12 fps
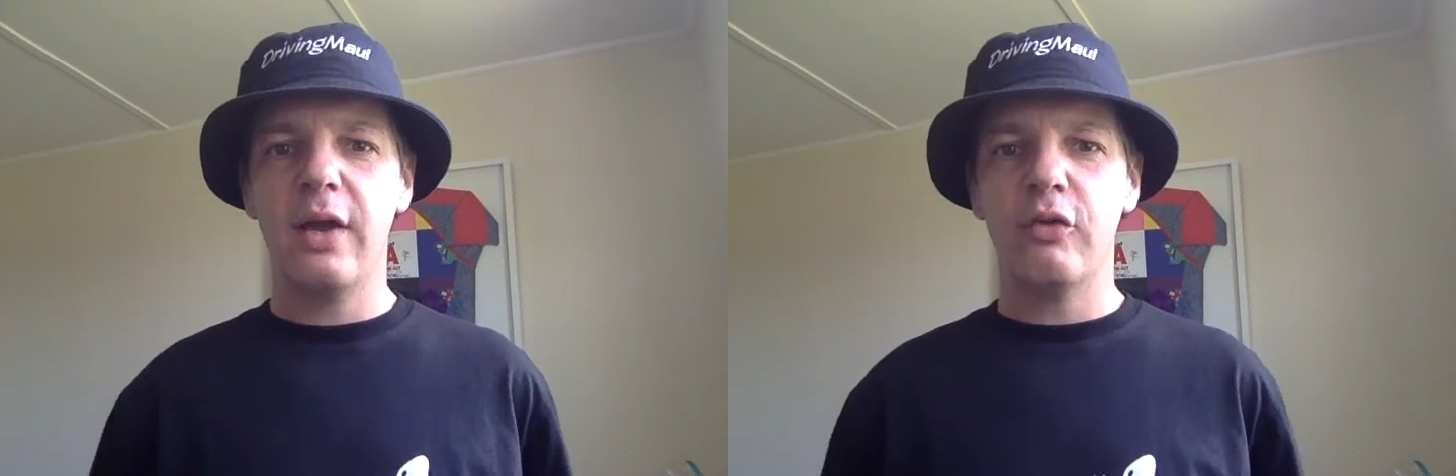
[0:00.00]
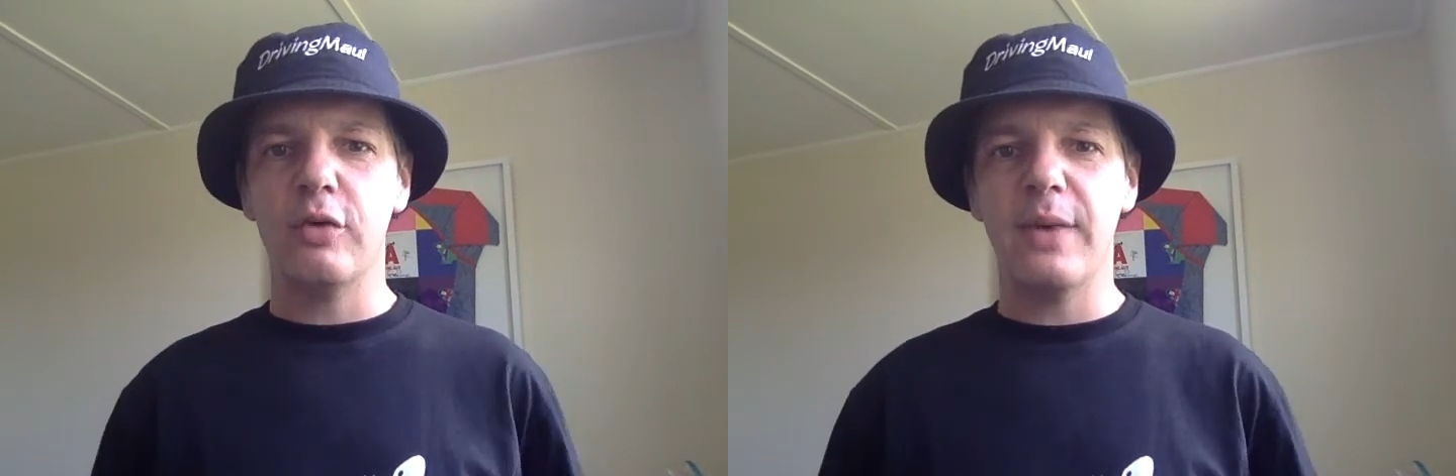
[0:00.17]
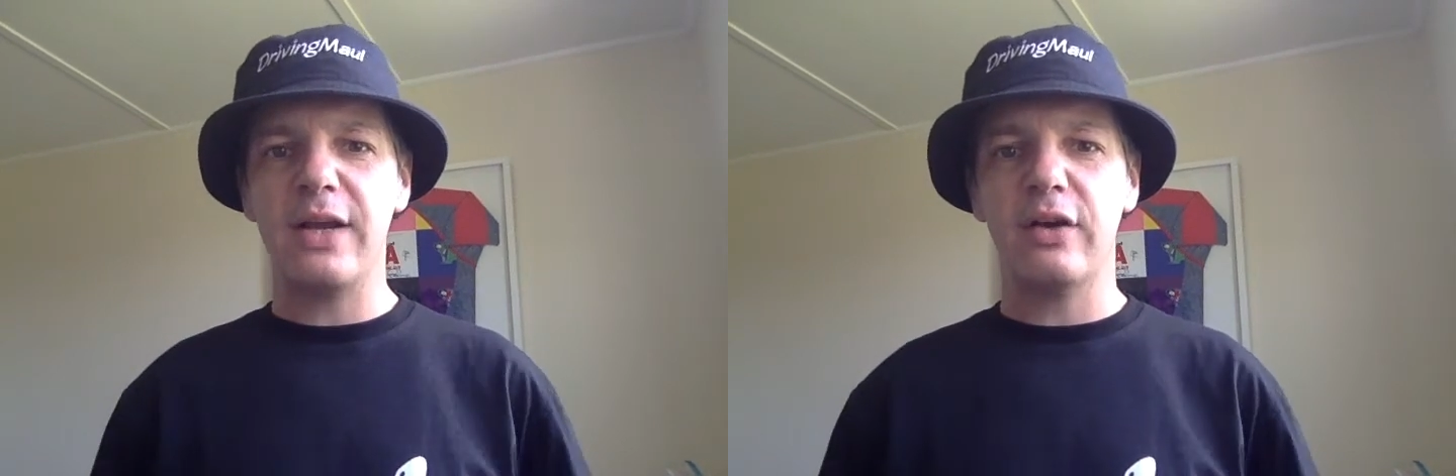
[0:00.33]

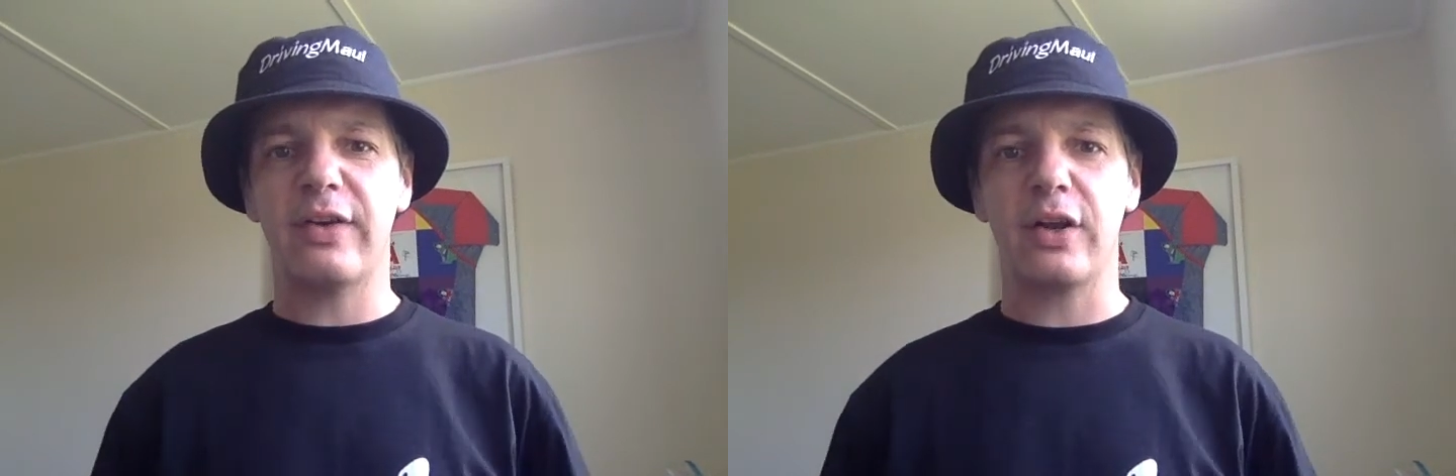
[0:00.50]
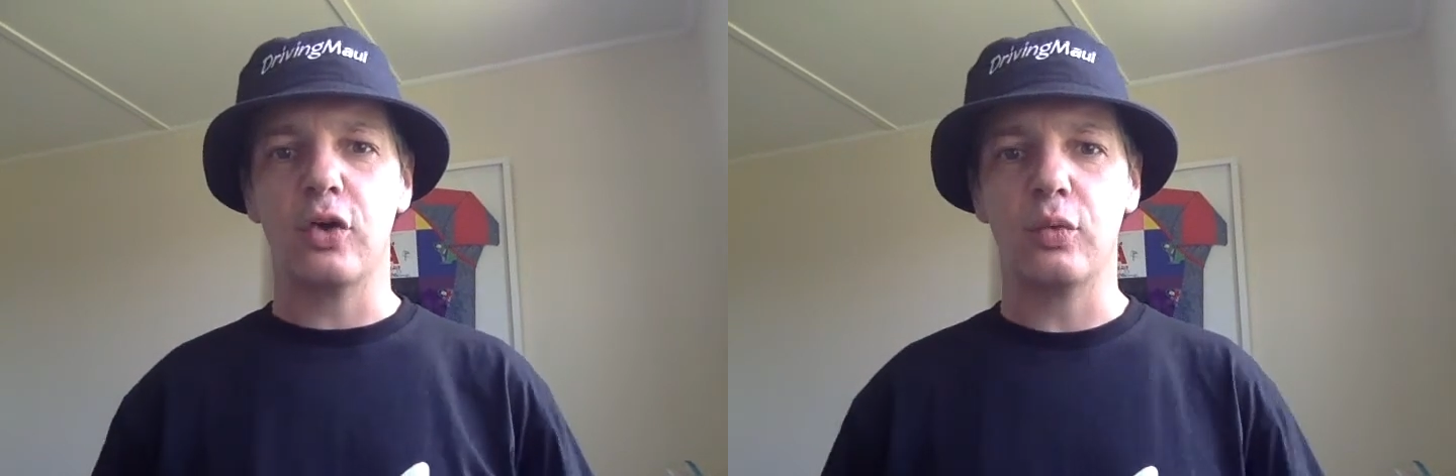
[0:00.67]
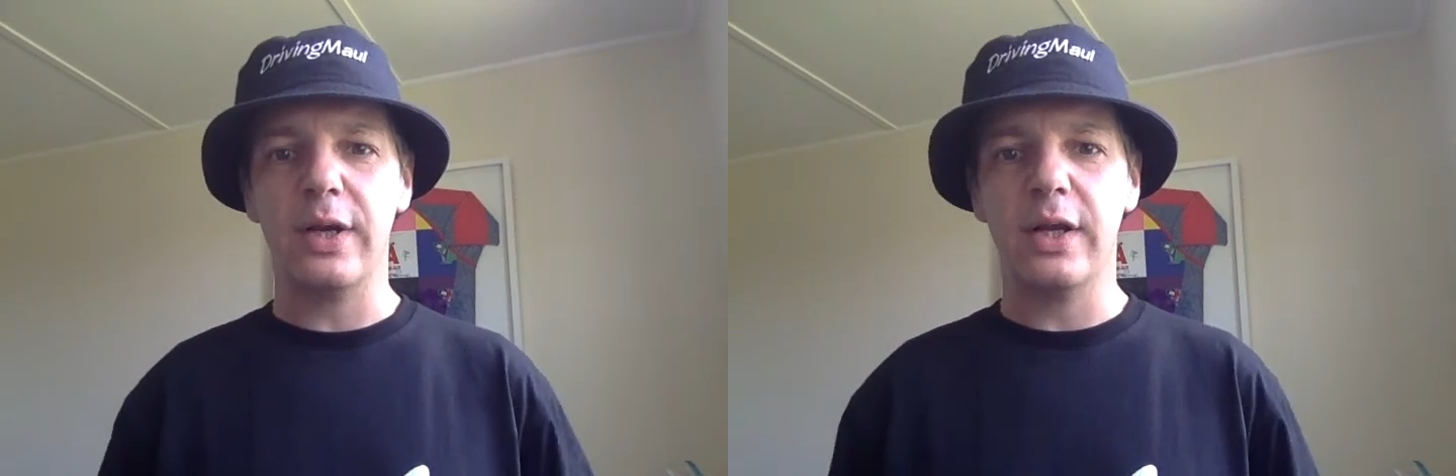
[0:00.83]
Romania have had a
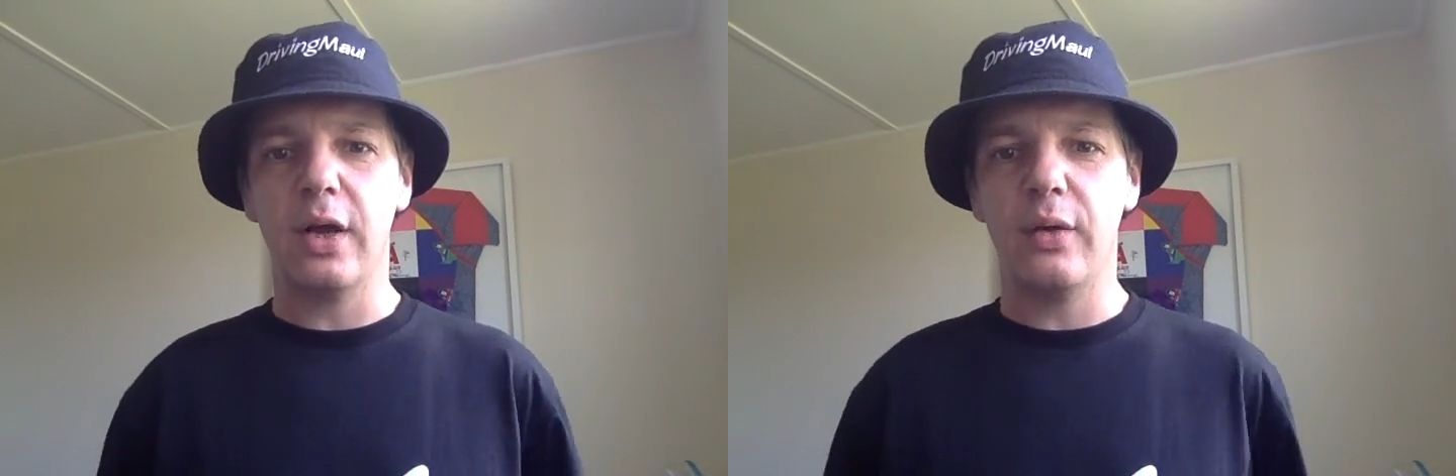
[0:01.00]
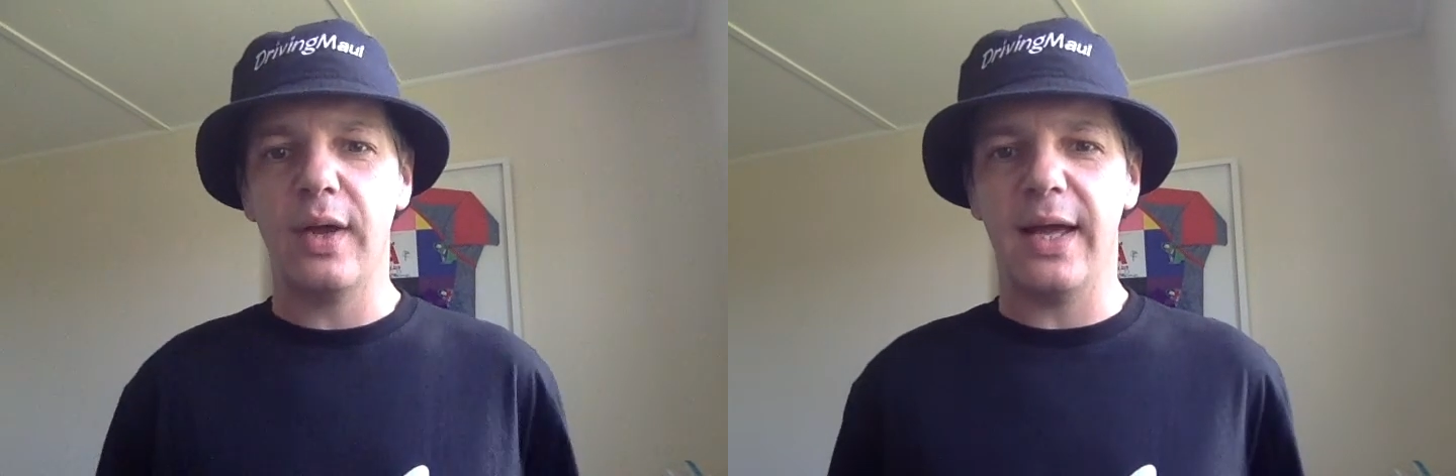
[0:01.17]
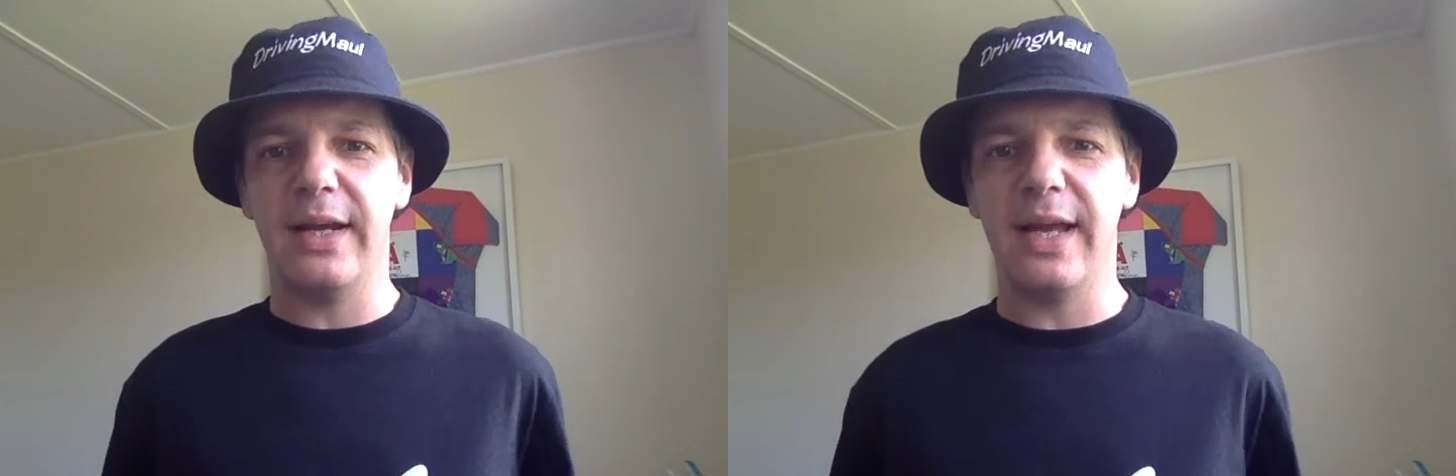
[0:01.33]
good window,
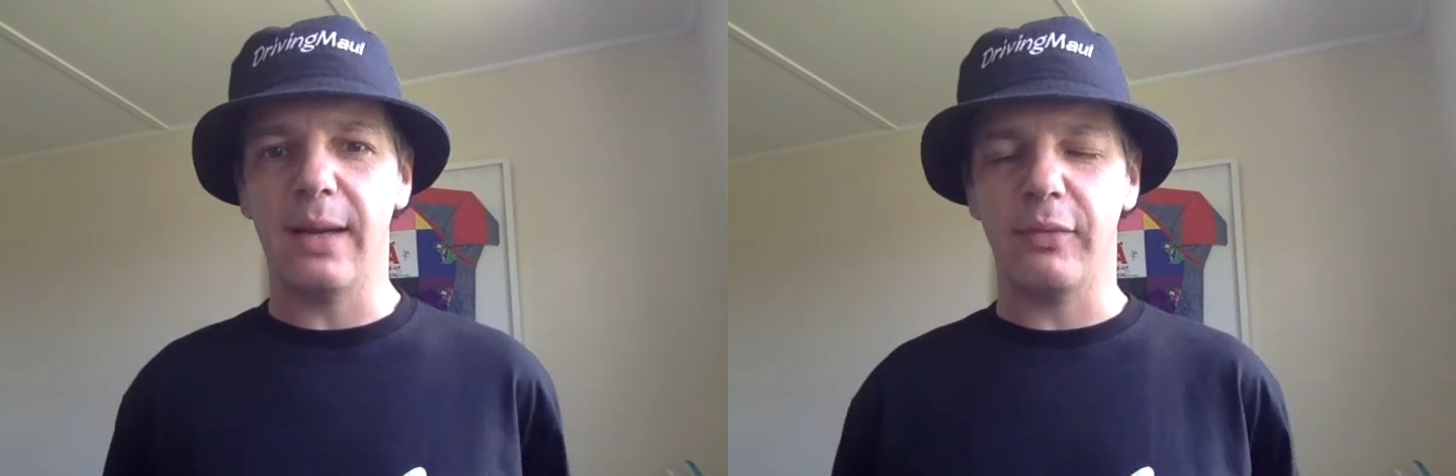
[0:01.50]
and yeah,